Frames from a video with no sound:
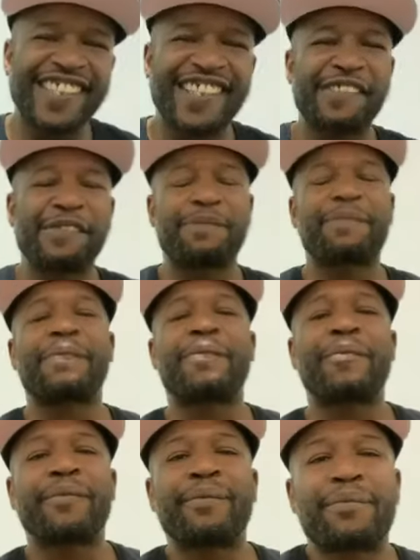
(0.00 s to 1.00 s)
at the
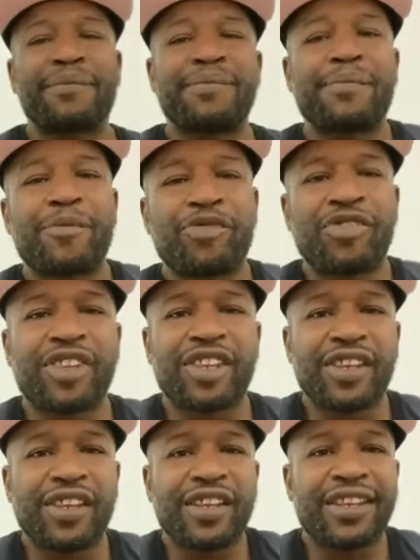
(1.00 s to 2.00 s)
alumni event. When you